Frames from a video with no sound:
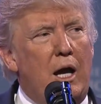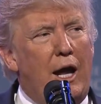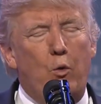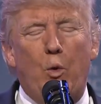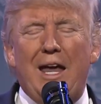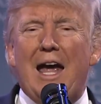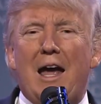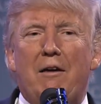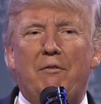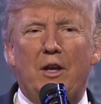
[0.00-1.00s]
And we
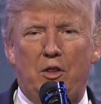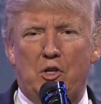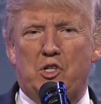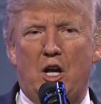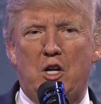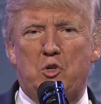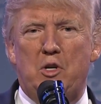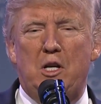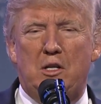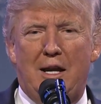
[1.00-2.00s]
have in this
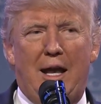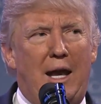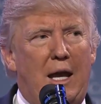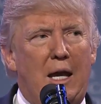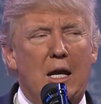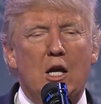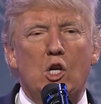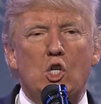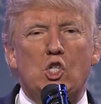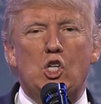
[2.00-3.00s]
country today
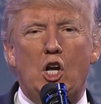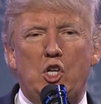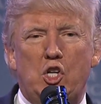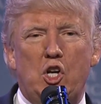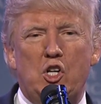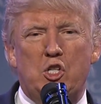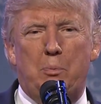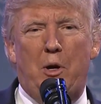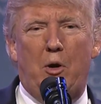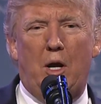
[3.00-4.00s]
such
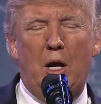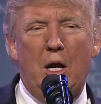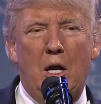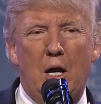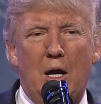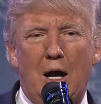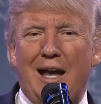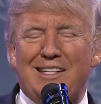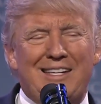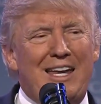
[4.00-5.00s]
spirit.
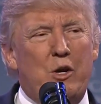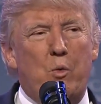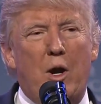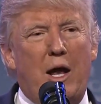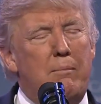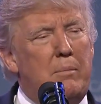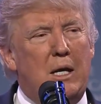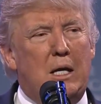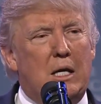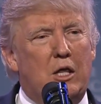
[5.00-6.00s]
I see it when I
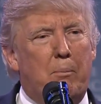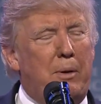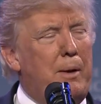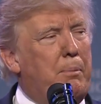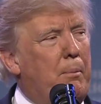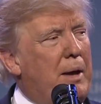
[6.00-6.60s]
meet the people